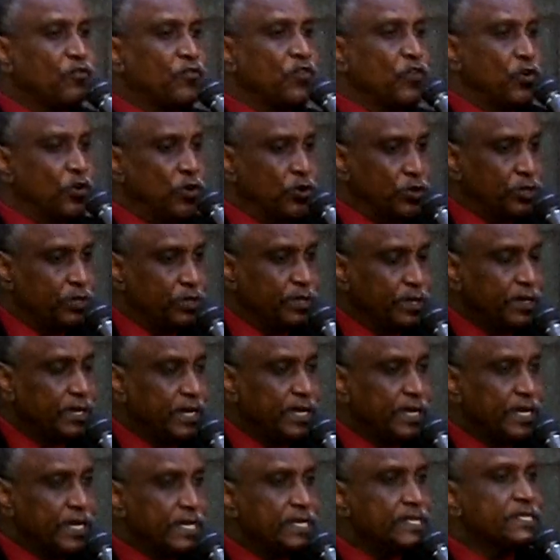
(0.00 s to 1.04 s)
food,
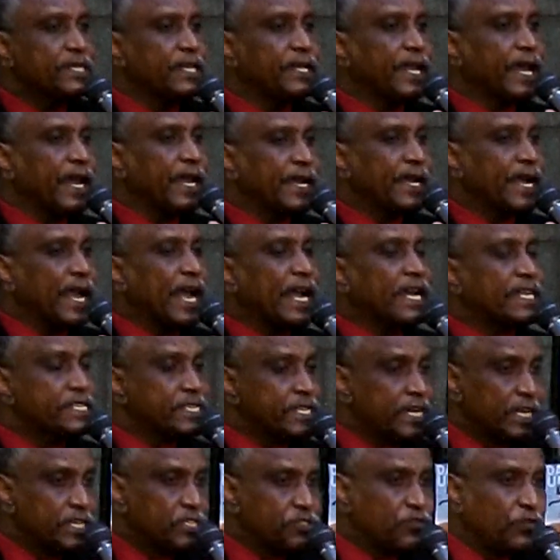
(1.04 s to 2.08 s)
he's denying
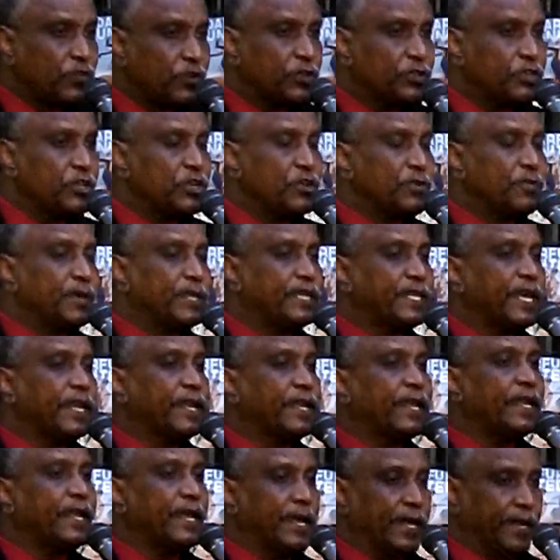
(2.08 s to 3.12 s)
access for the
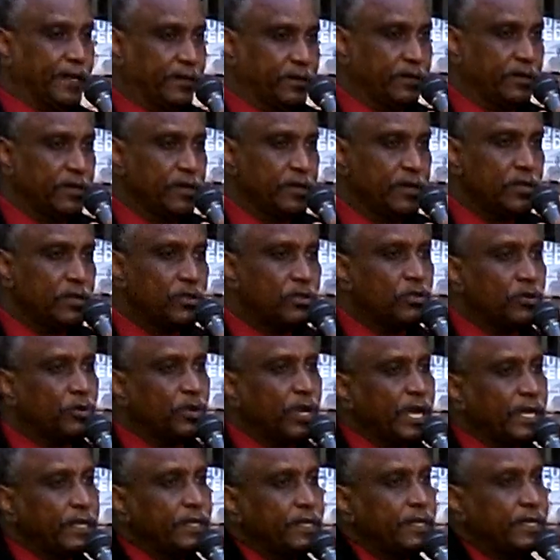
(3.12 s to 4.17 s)
humanitarian aid. The
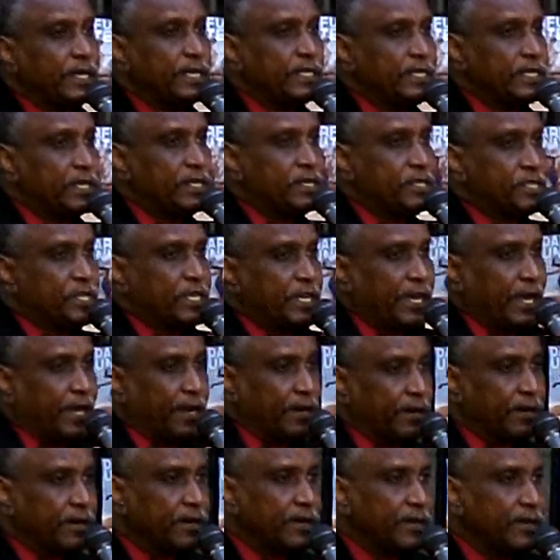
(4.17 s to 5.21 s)
United Nations is
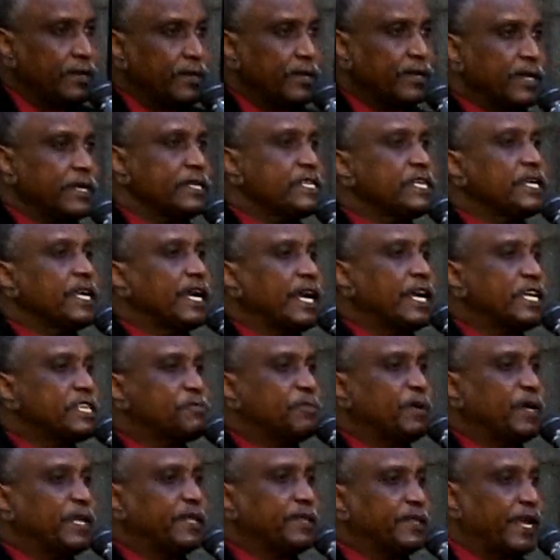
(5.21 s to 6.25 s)
here, nothing has
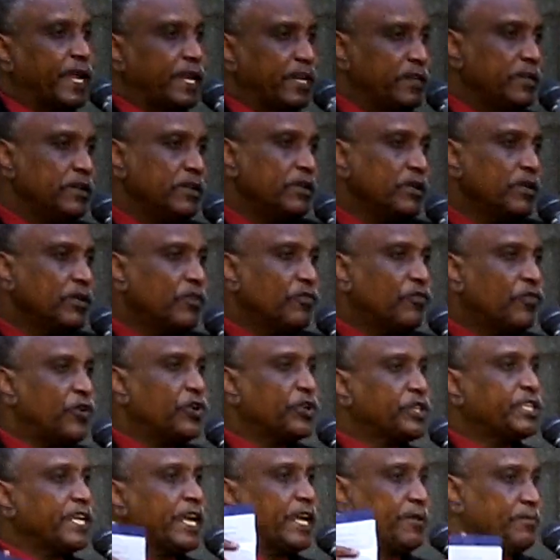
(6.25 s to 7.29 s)
been done
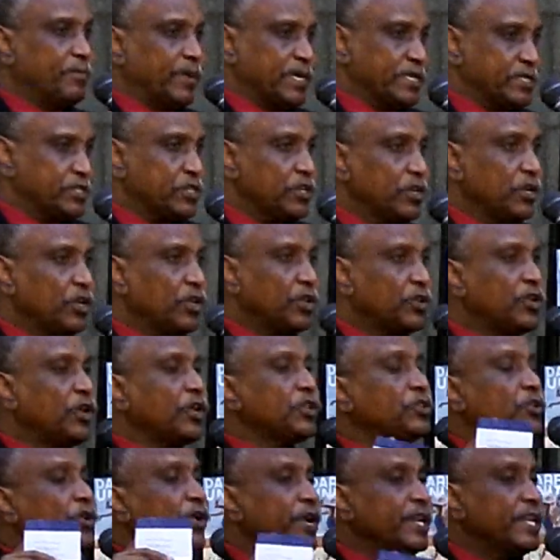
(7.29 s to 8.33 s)
for 10 months.
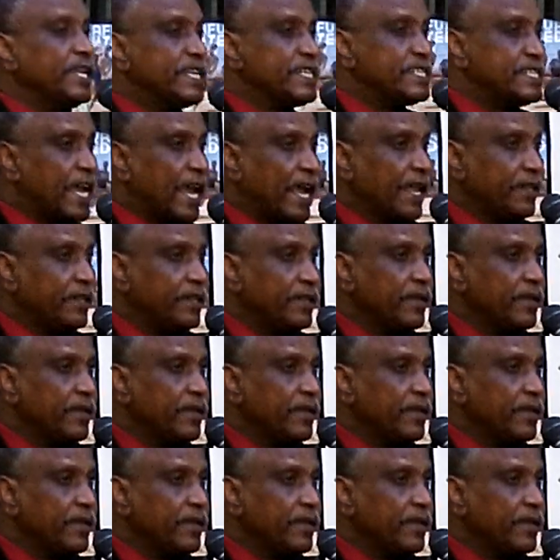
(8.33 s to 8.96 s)
Not only that,